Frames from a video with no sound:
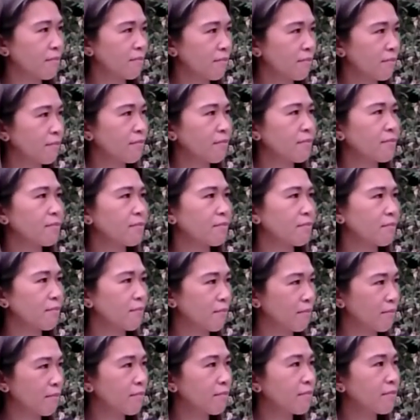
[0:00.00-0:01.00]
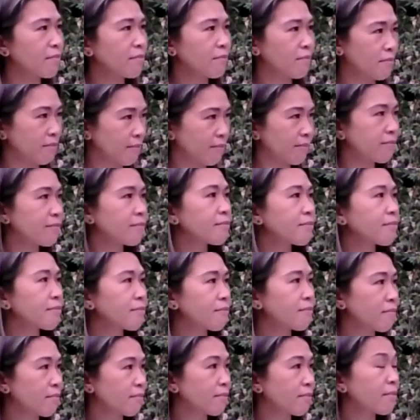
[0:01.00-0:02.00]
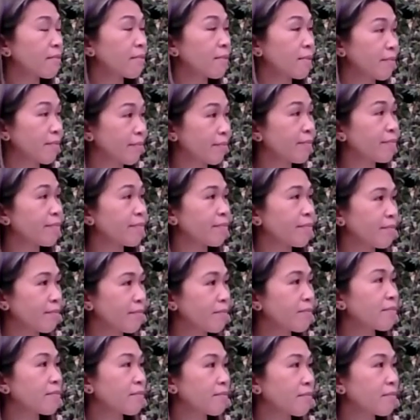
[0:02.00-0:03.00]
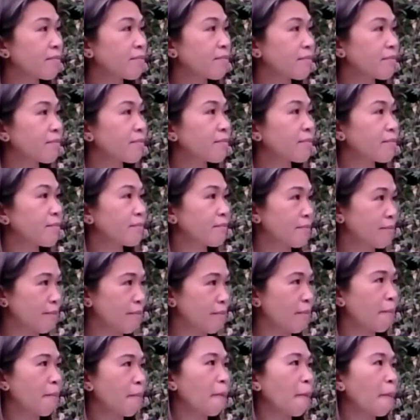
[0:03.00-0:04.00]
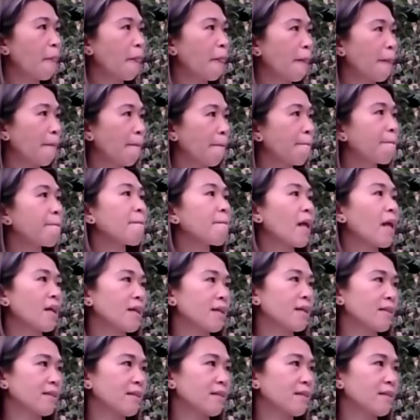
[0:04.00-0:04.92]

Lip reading: This person isn't speaking.